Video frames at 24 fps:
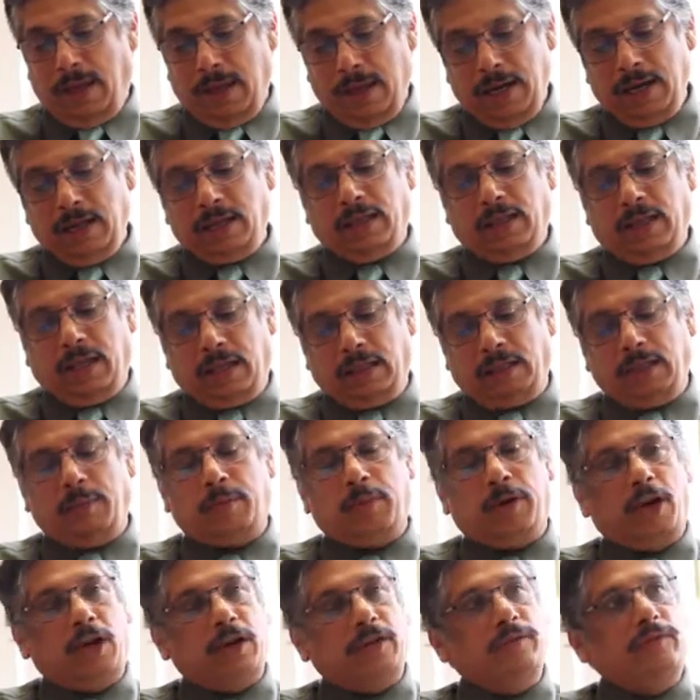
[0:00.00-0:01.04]
And then the
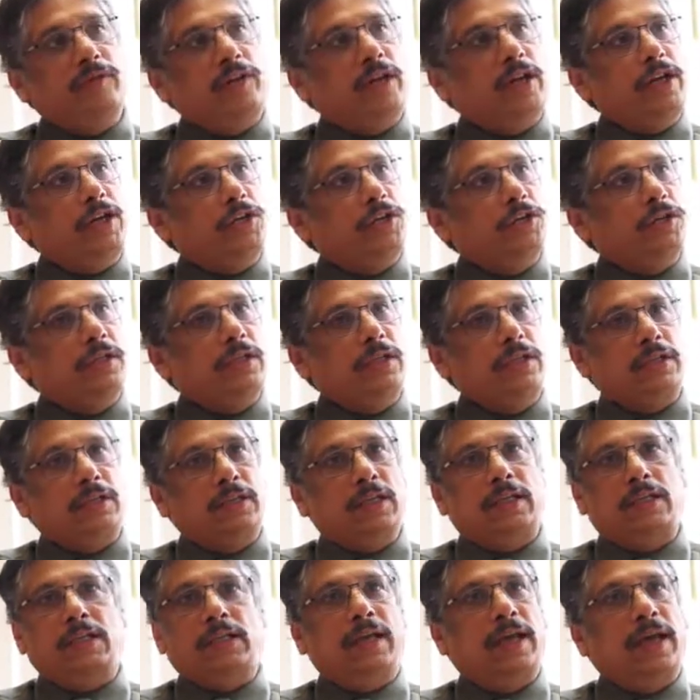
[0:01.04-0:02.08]
proliferation is
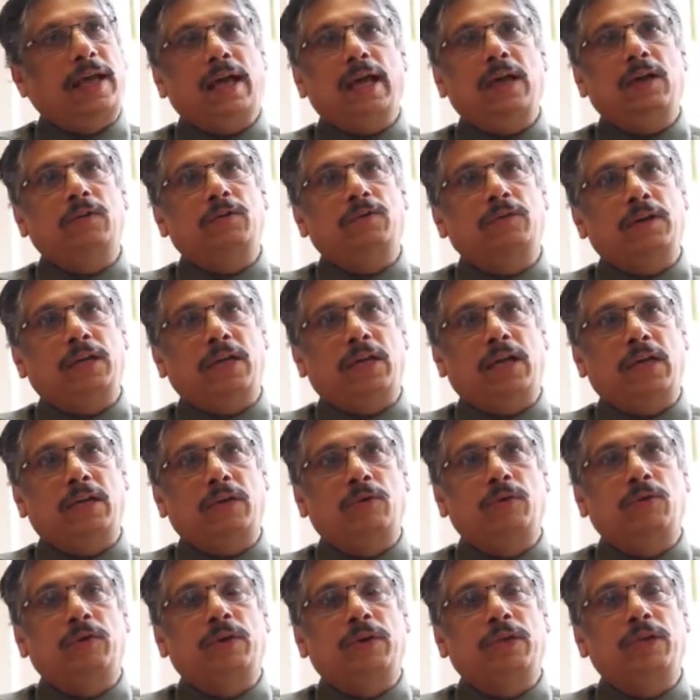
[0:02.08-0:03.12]
that how they are
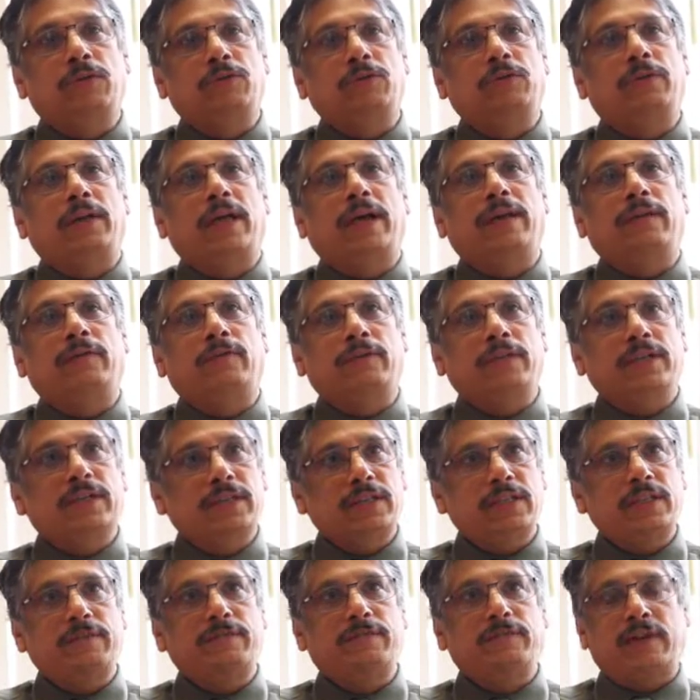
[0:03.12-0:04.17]
going to
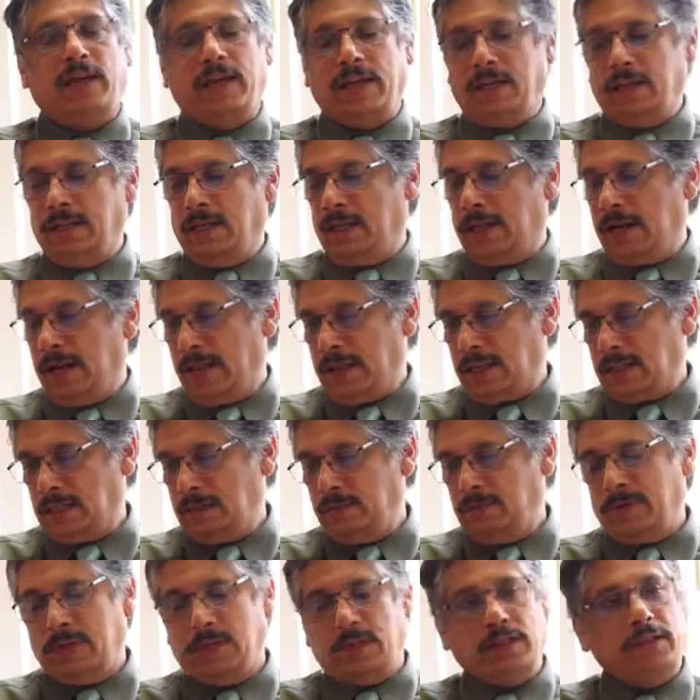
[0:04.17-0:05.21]
diversify their
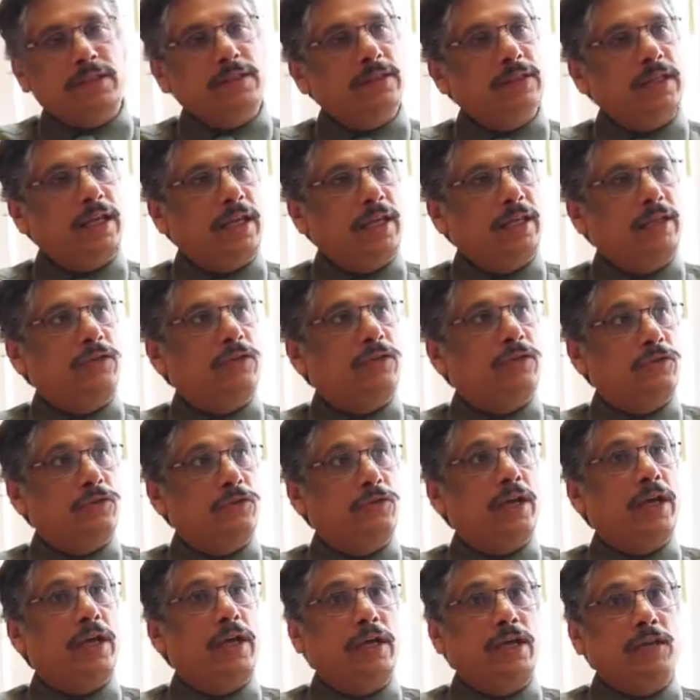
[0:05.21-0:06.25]
activities and
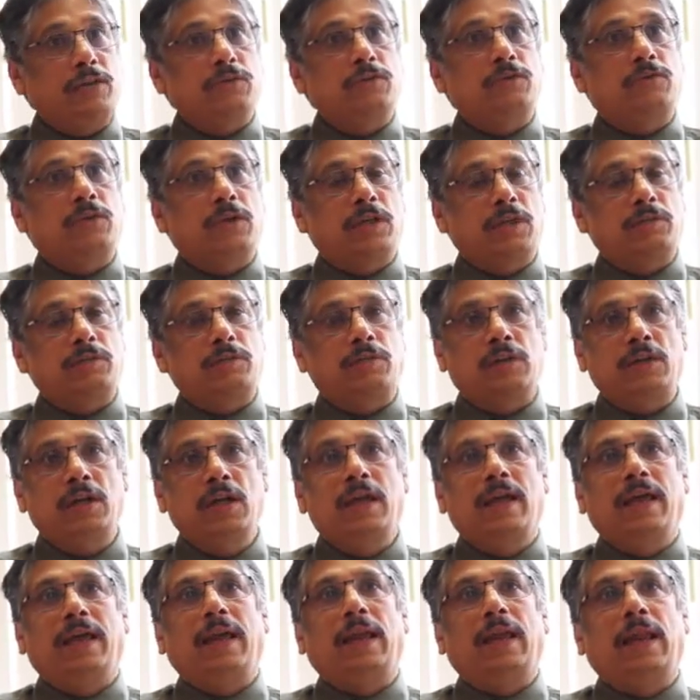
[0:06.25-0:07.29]
trying to cover
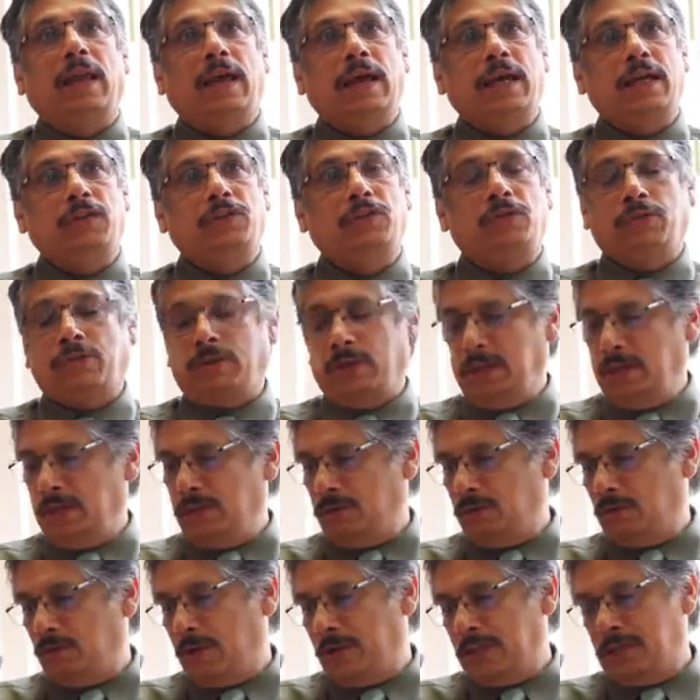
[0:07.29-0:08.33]
a larger
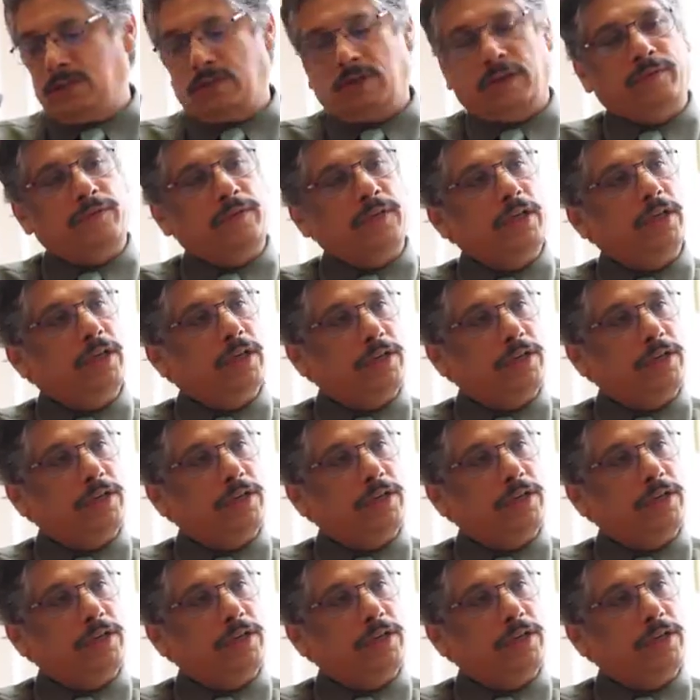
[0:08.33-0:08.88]
interest of the